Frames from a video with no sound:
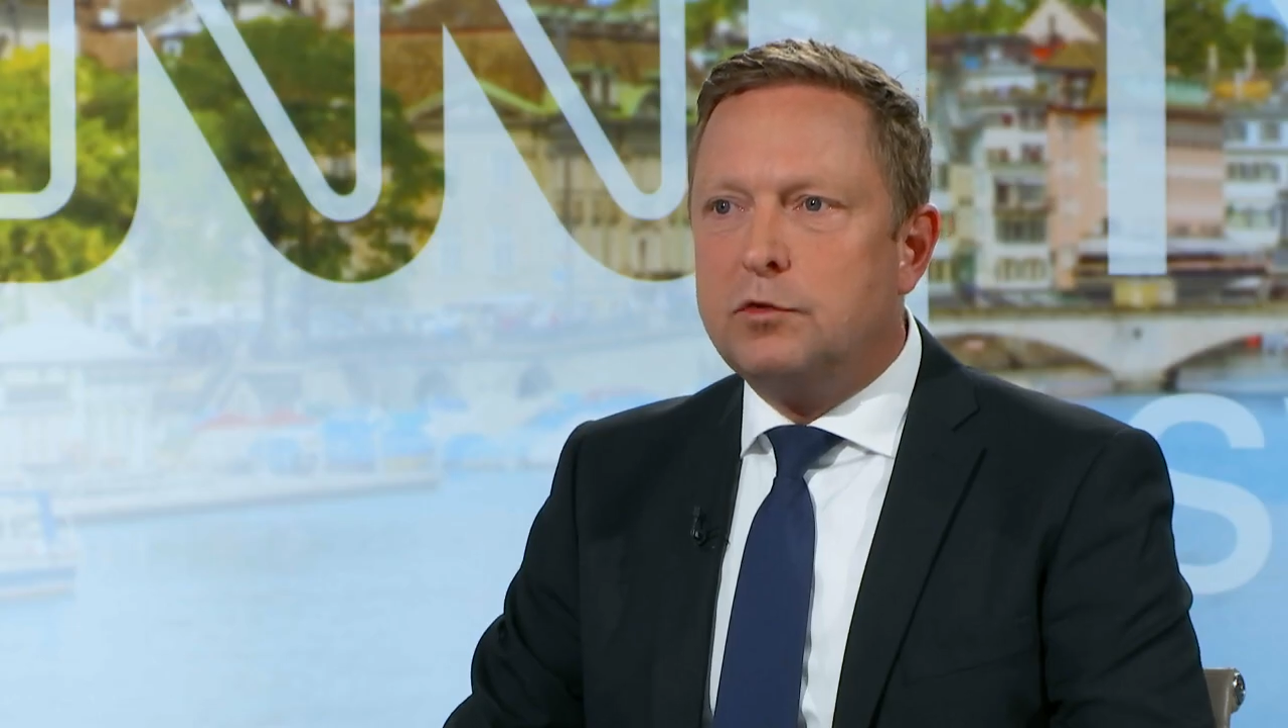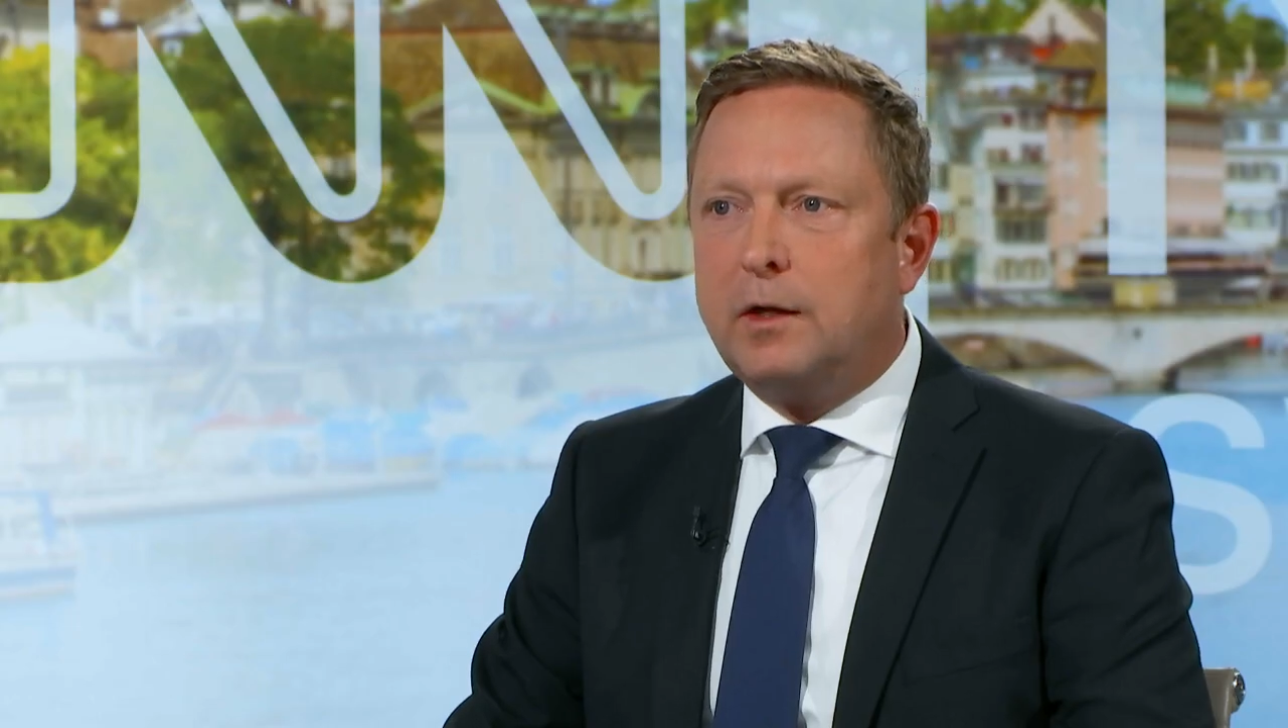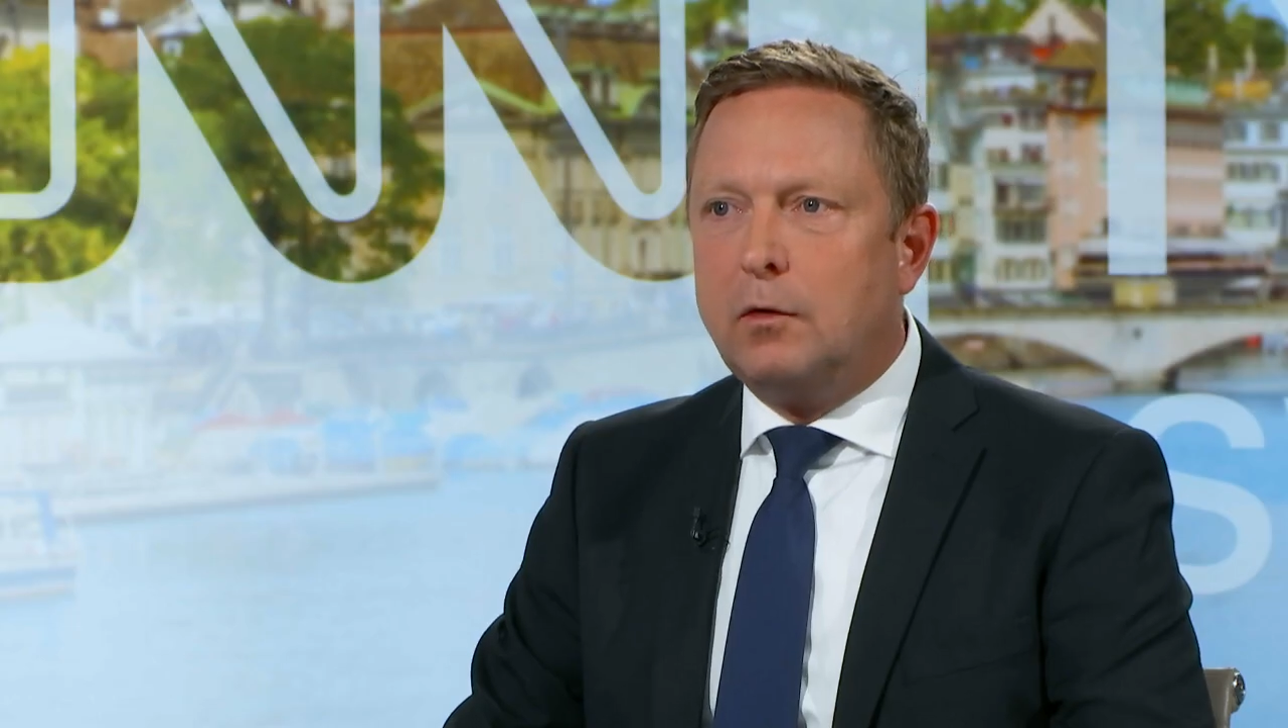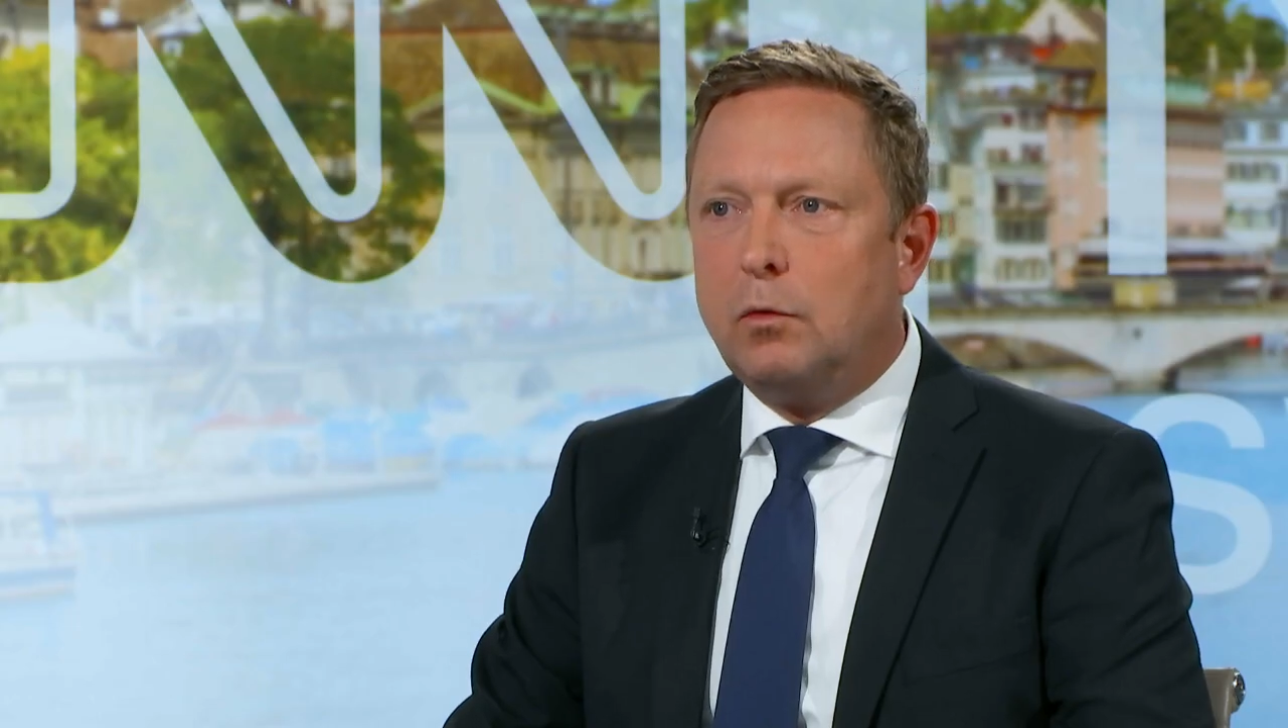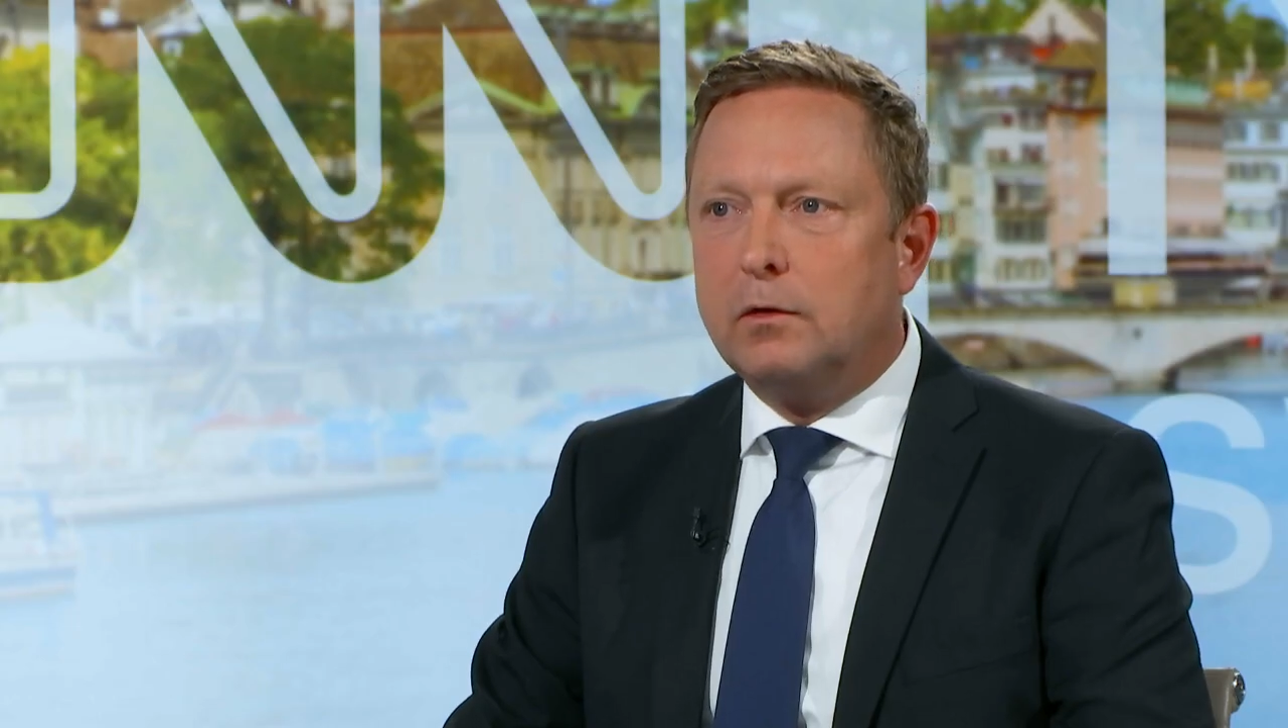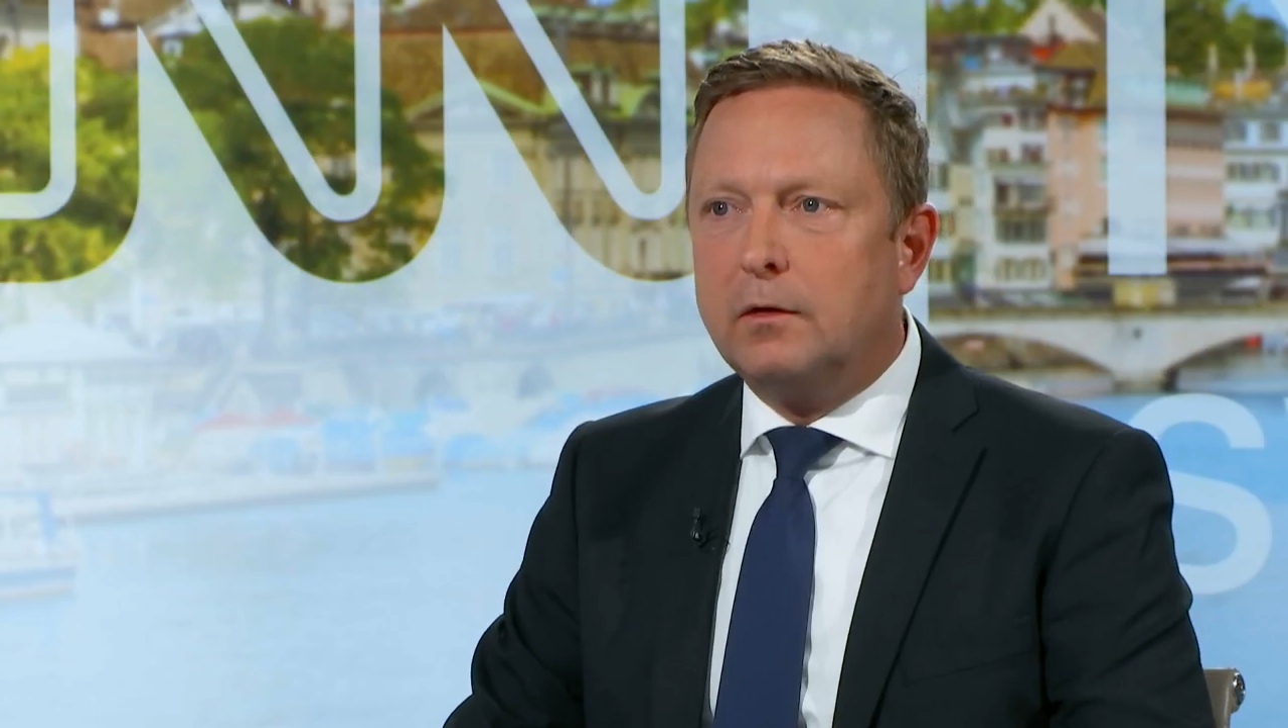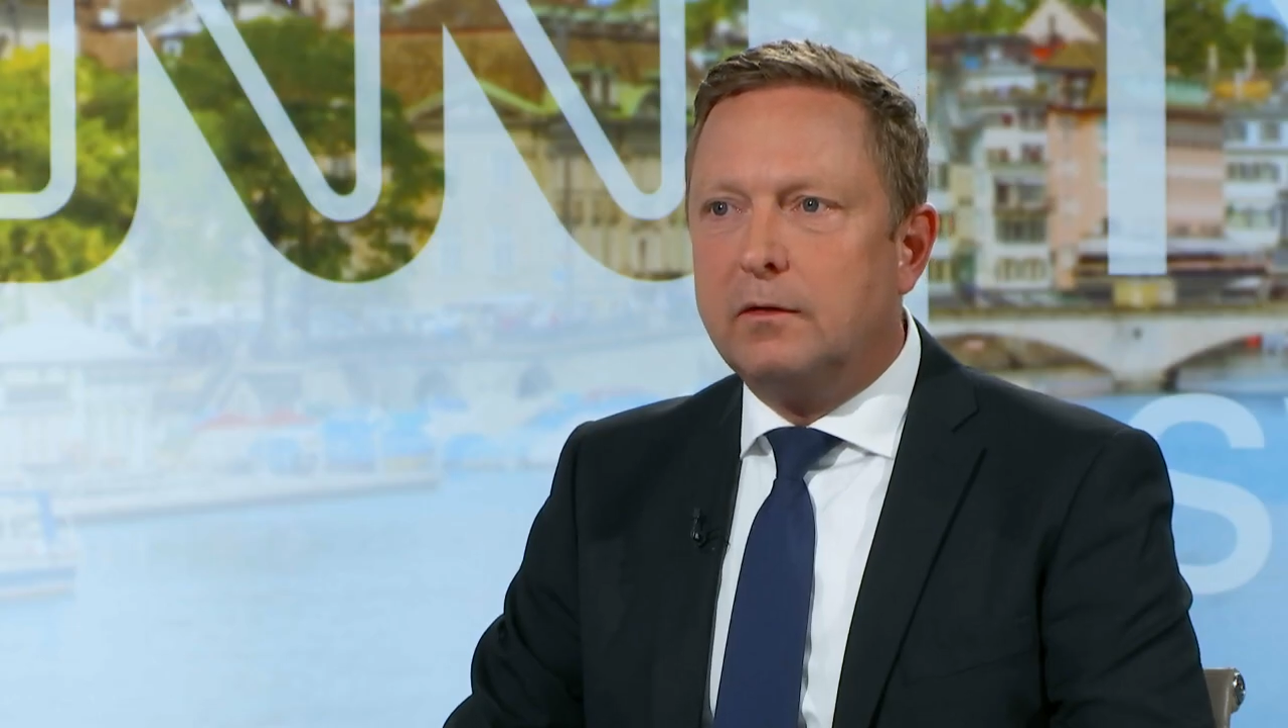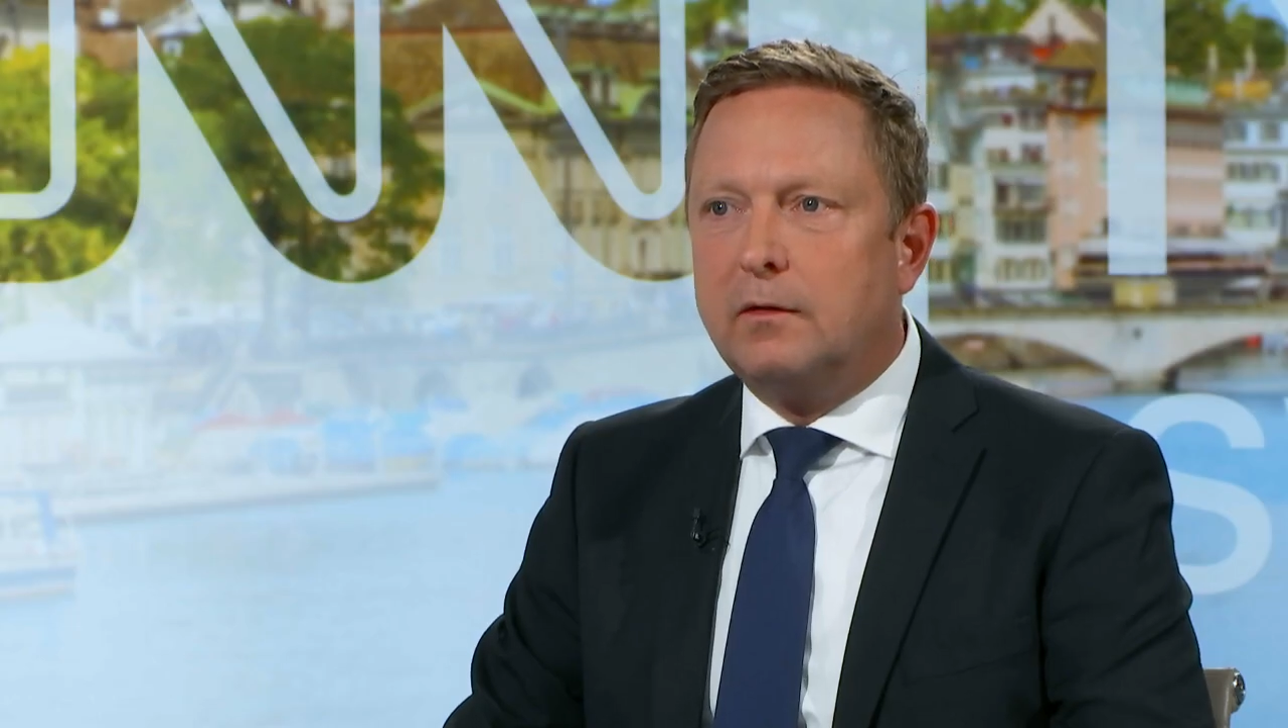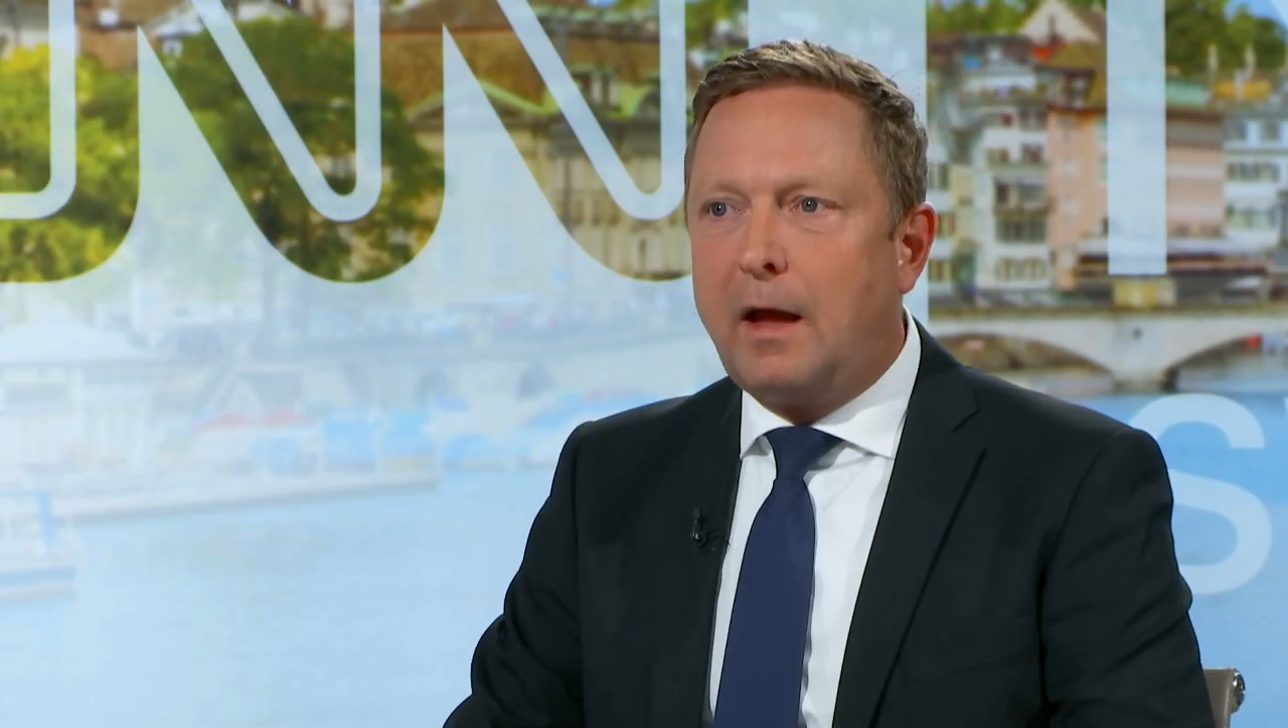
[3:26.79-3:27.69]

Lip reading: shareholders.